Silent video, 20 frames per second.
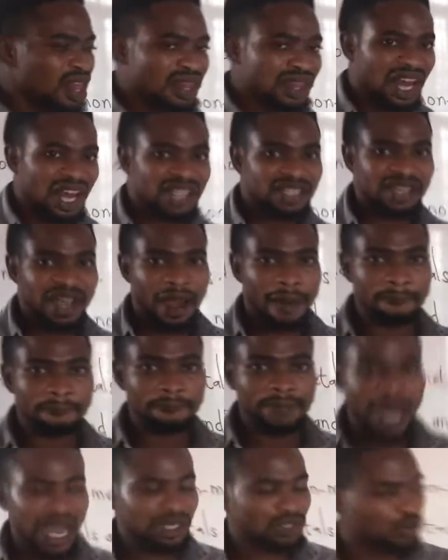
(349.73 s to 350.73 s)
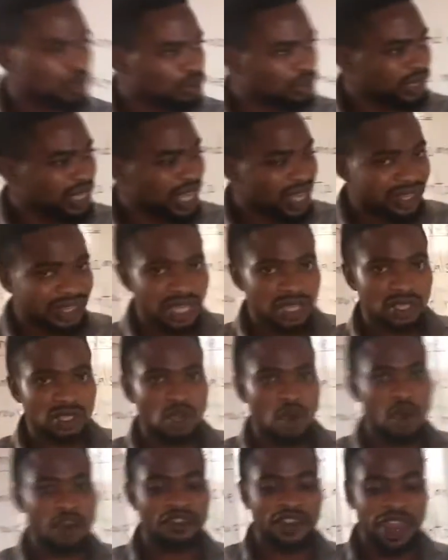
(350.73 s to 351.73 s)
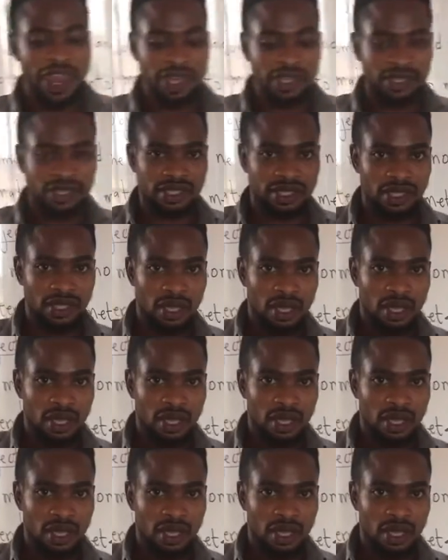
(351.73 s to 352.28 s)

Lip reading: that are bad conductors of heat.